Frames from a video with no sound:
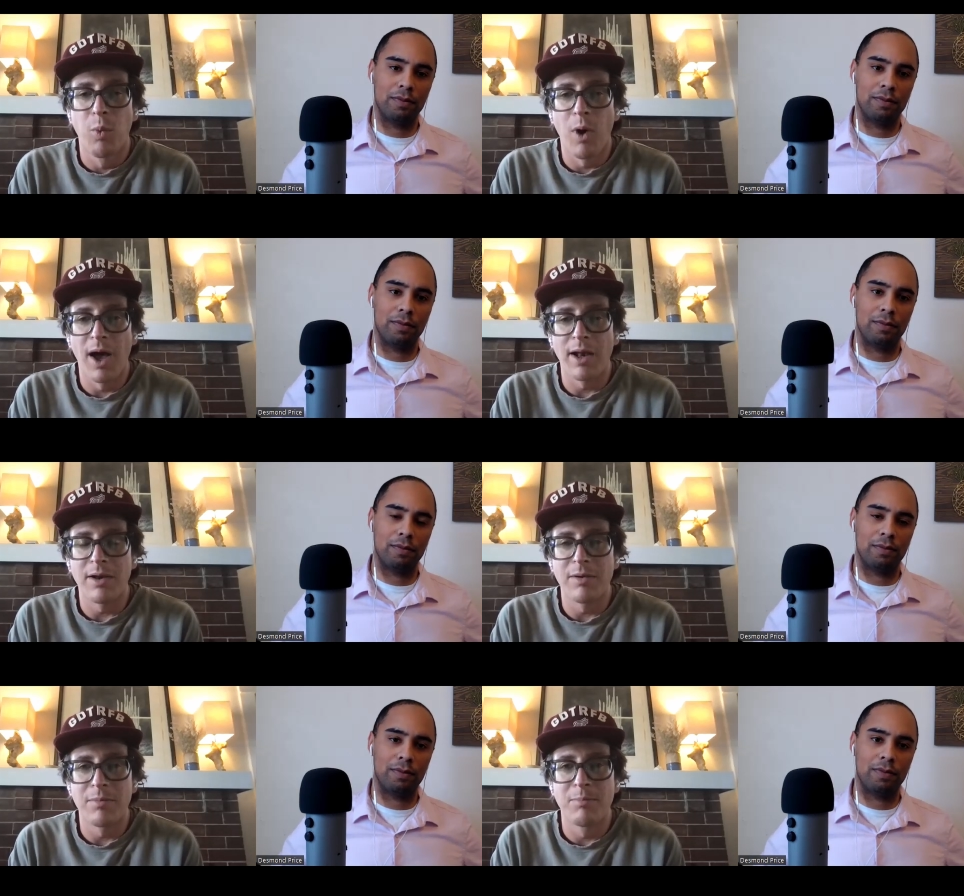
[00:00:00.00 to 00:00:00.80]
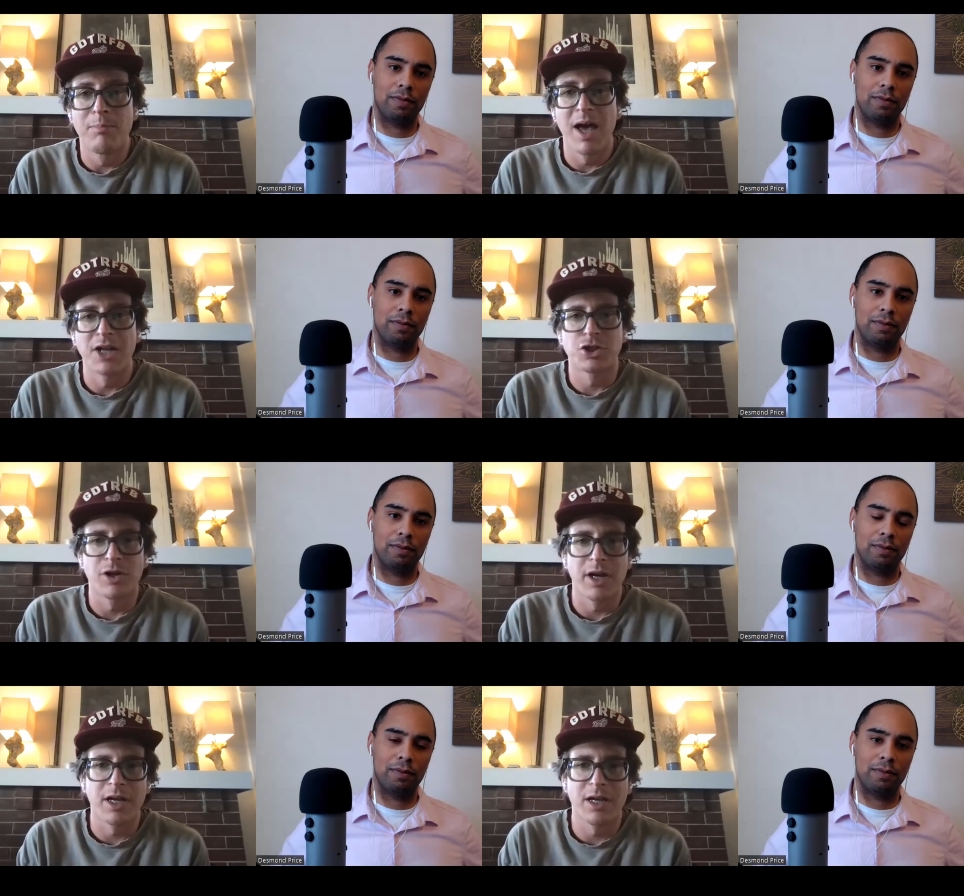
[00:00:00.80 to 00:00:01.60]
Speaker 1: what
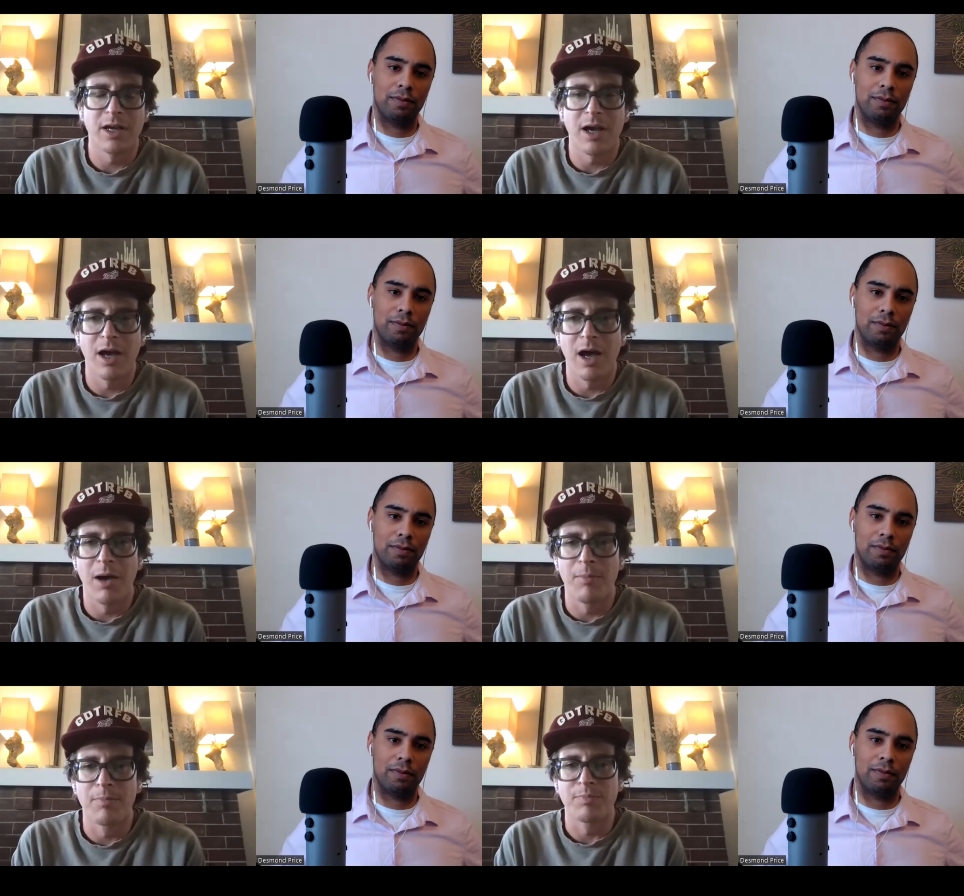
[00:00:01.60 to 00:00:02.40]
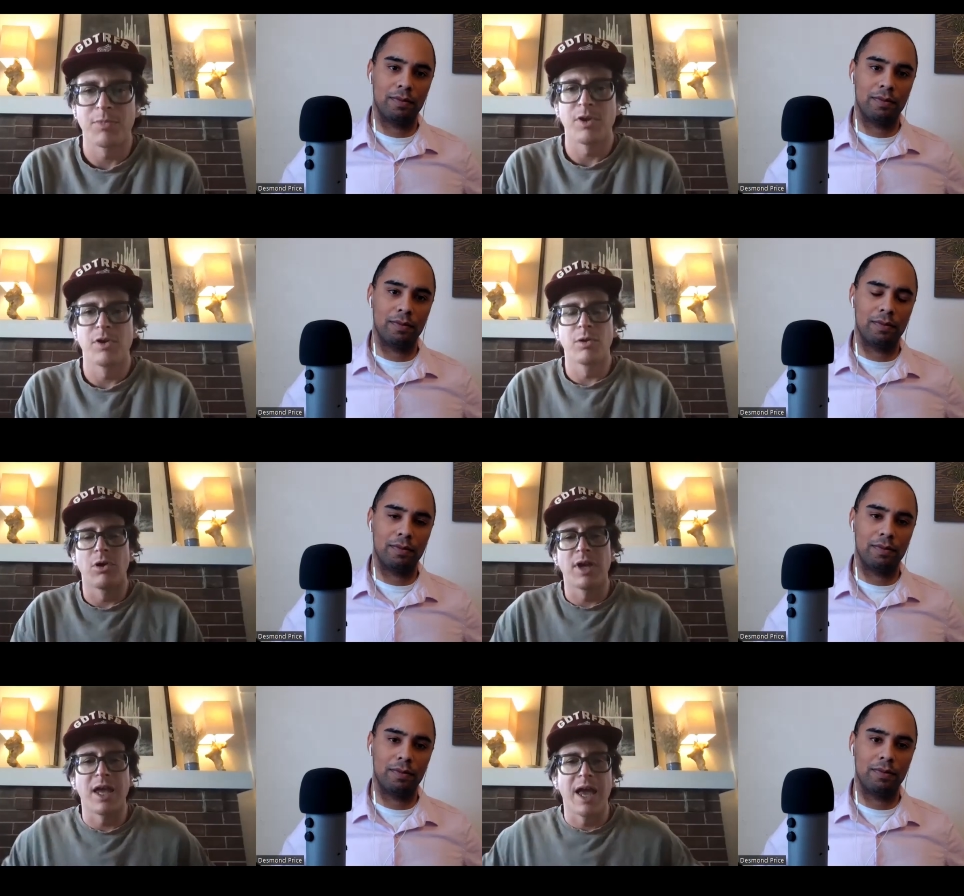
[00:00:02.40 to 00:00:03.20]
metric um, you're
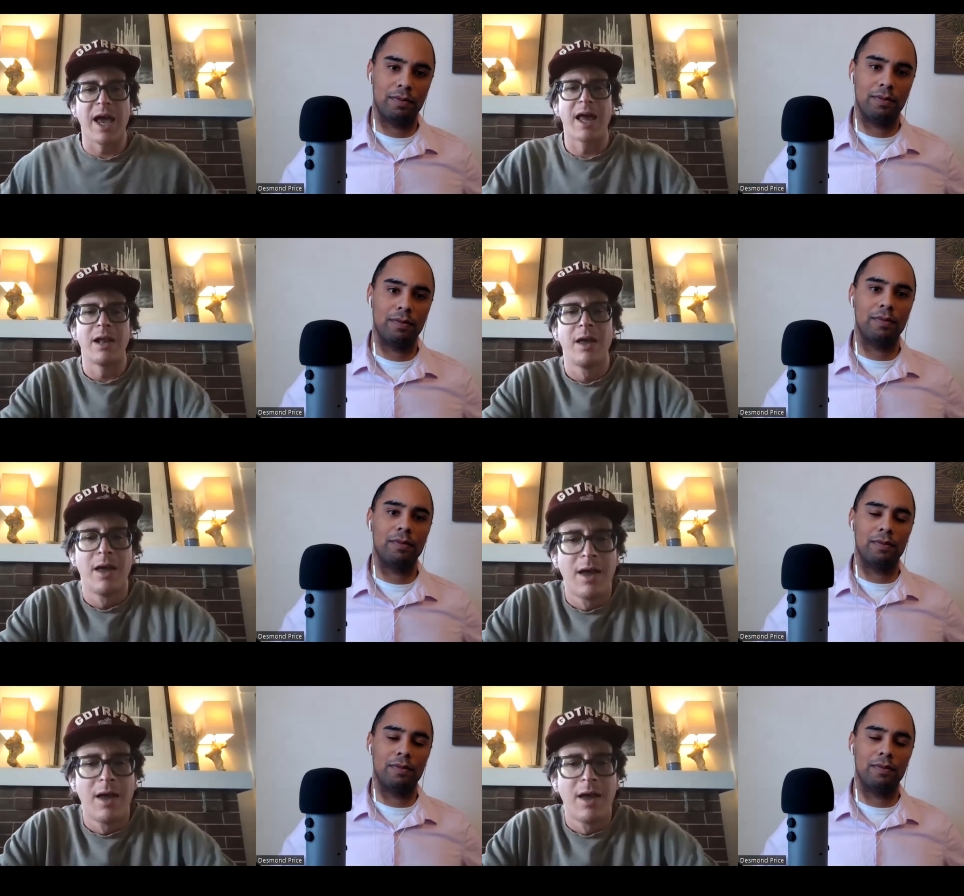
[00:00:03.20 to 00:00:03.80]
looking at.